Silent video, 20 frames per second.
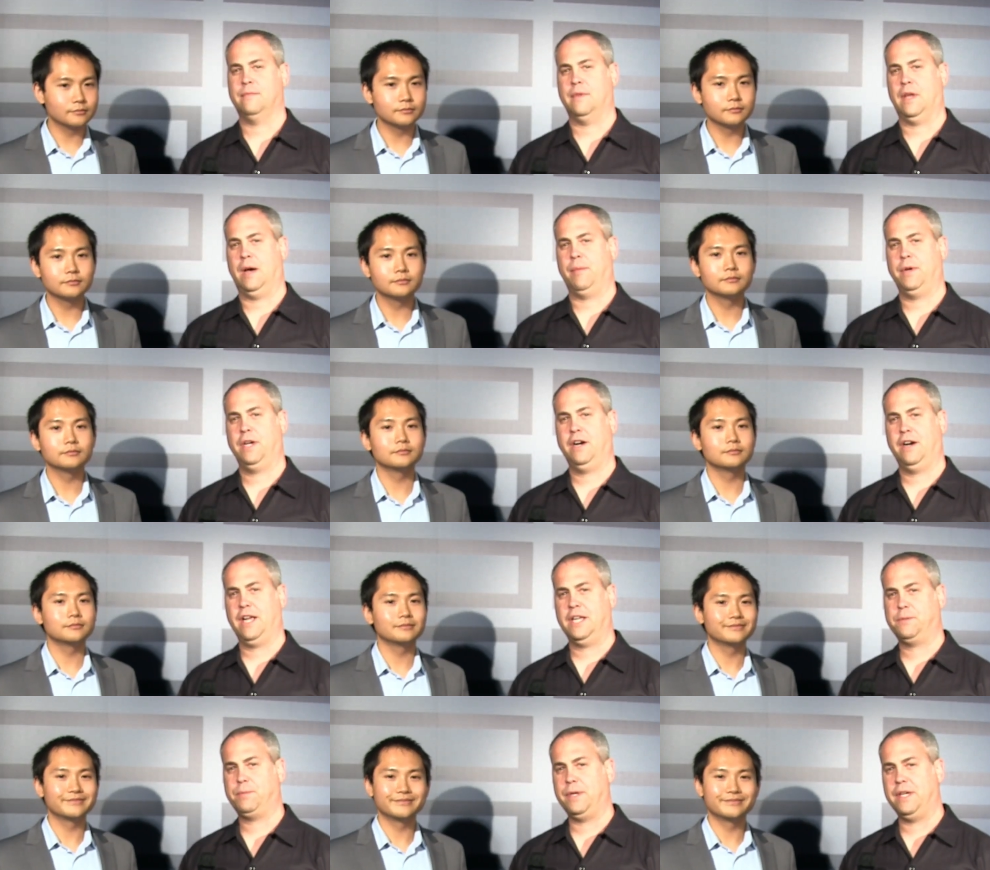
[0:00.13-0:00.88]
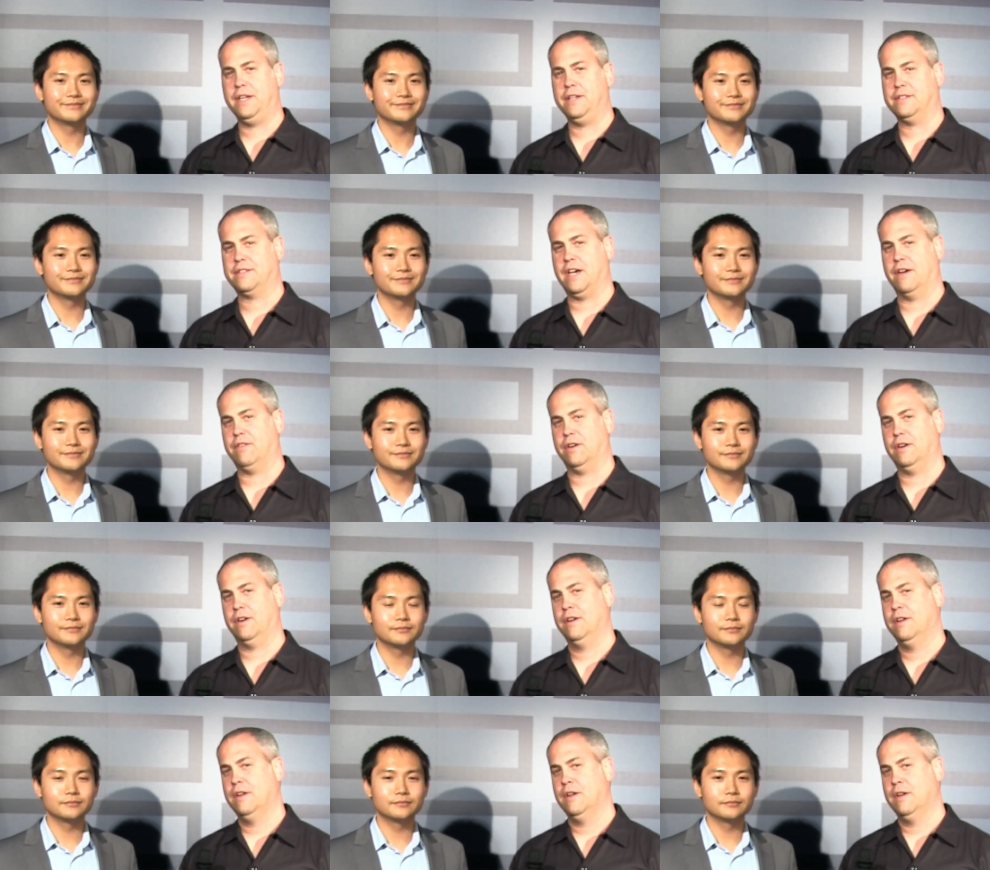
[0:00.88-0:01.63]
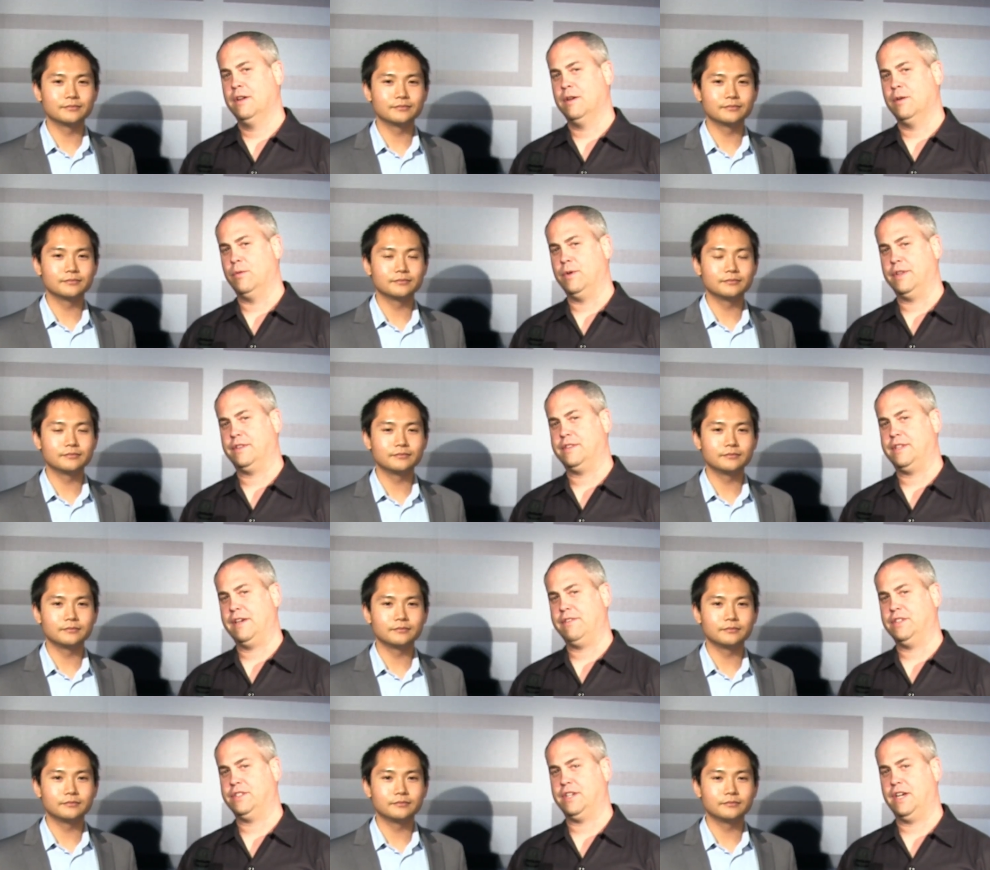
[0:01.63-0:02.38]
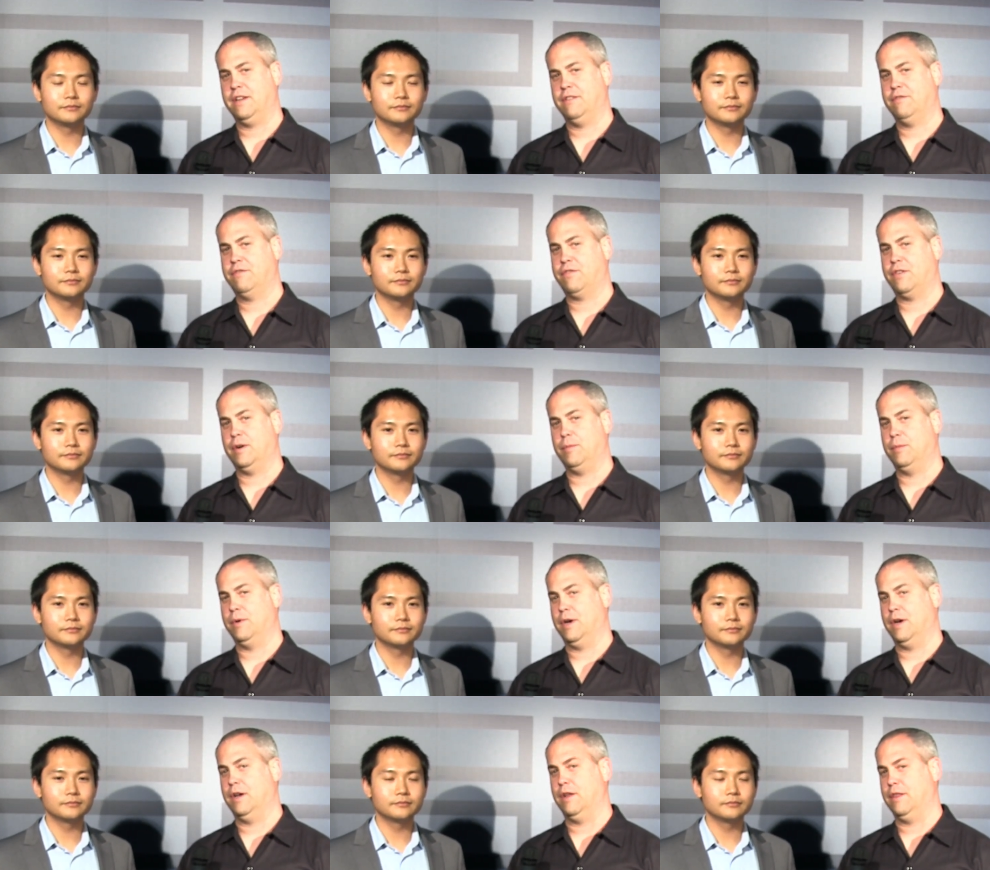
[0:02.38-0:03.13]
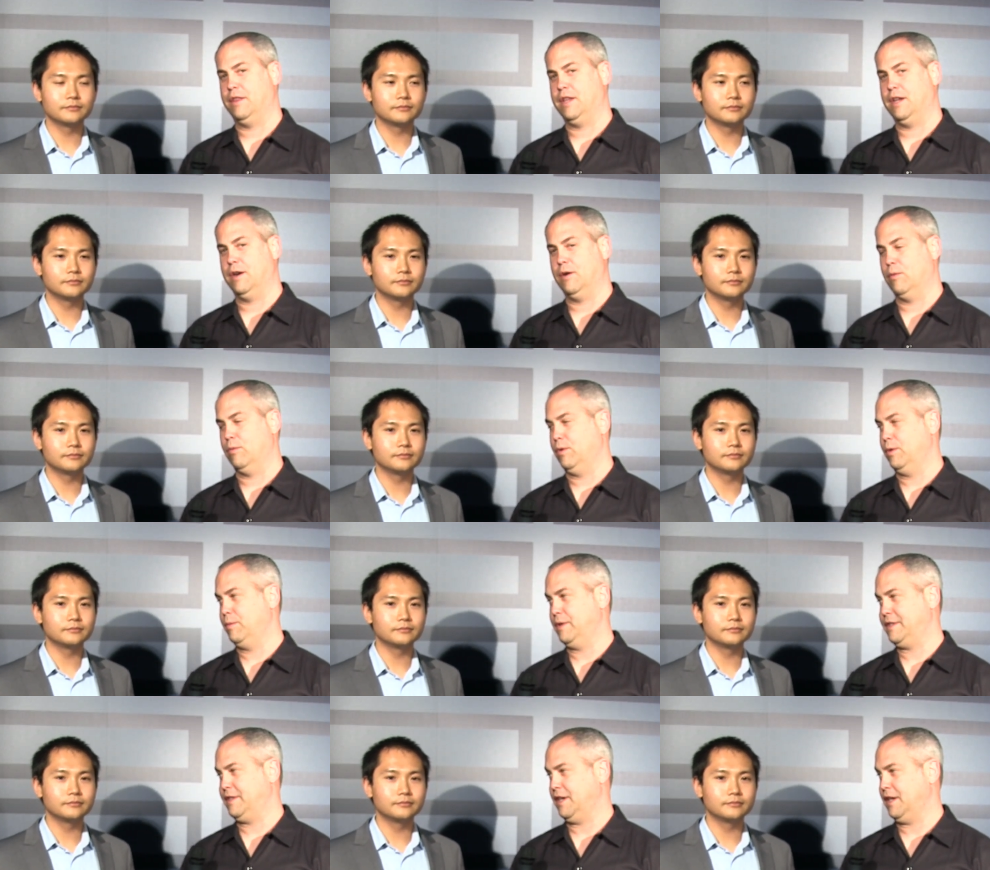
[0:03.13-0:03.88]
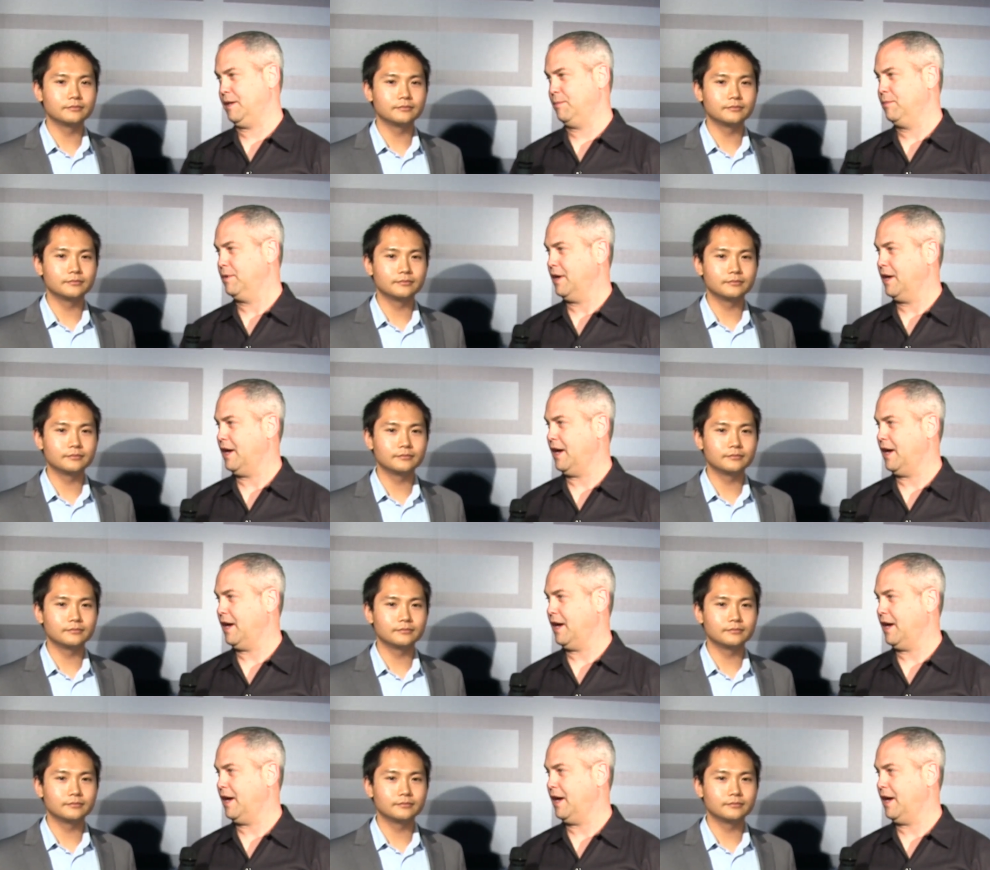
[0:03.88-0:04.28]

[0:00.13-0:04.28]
Speaker 1: I'm here at HPE Discover with David Chen from the Aruba team,